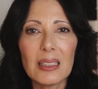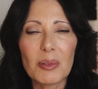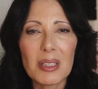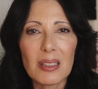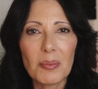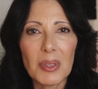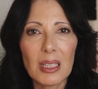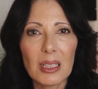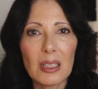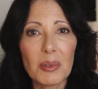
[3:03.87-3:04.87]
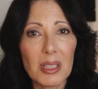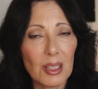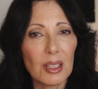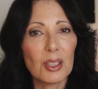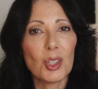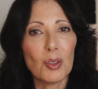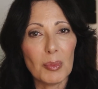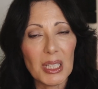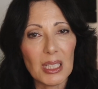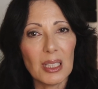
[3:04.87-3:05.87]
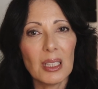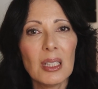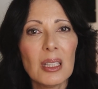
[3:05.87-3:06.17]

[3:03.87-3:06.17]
It was something that was done to me